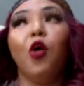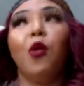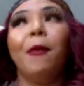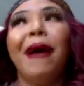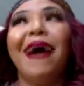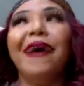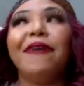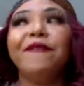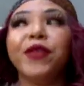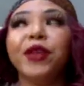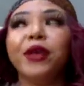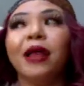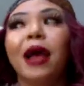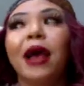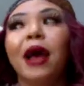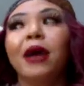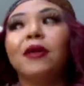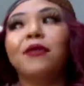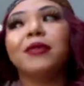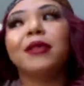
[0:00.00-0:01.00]
after that
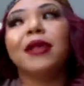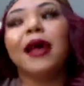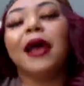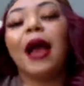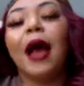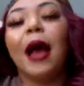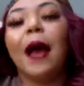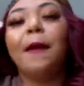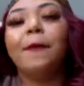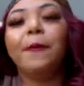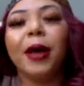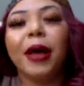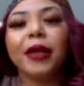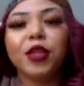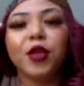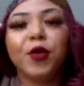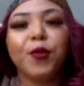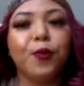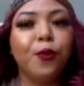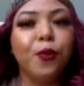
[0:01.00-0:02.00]
I was like, I'm about to
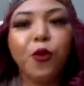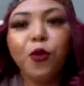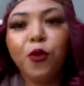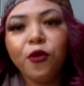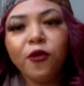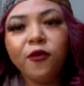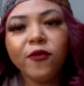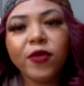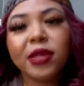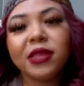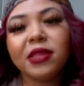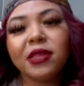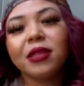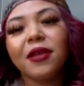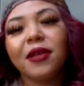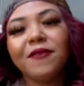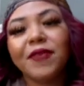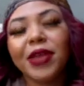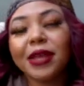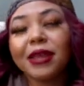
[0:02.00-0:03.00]
move and
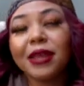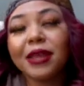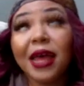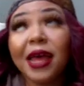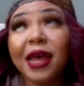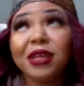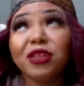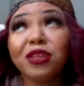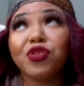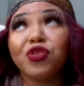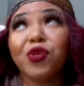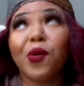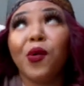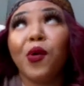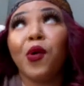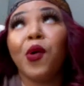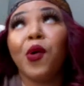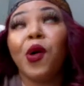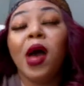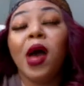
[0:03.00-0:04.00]
stuff like that. So
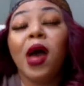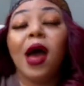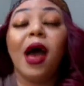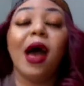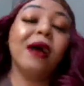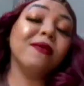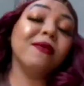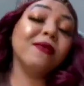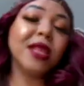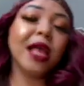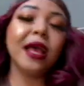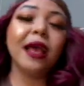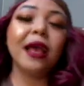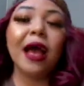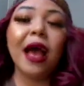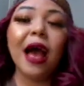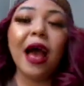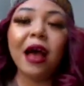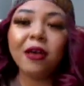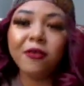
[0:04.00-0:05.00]
I was like,
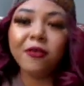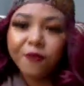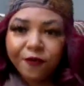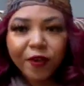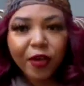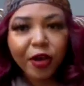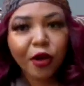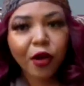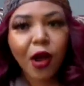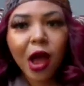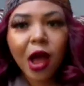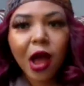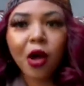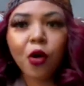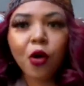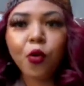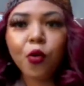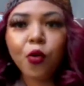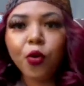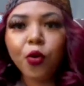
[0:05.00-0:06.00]
I'll figure
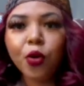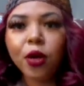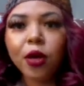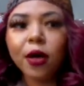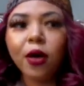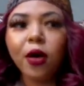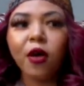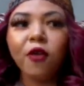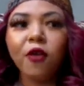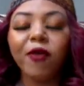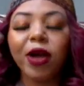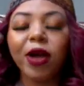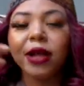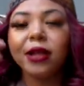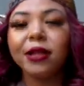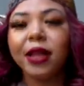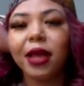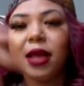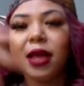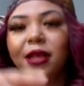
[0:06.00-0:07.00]
out a right
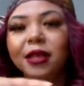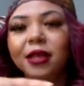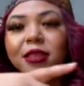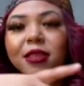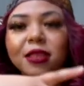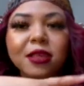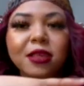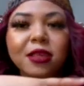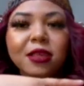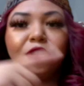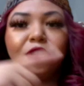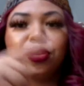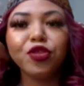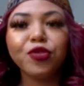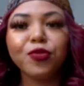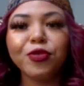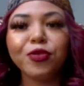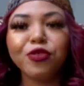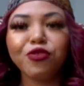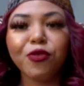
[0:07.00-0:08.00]
date to
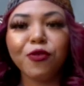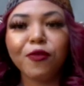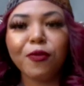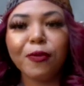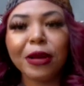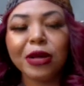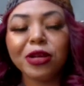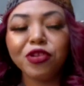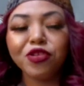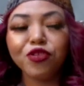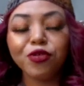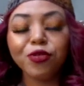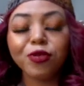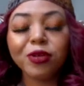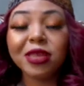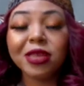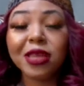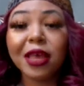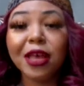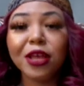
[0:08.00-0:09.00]
switch over my insurance.
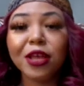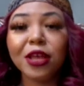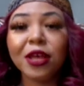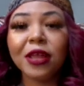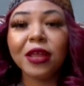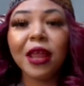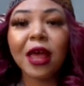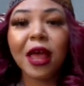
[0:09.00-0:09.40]
And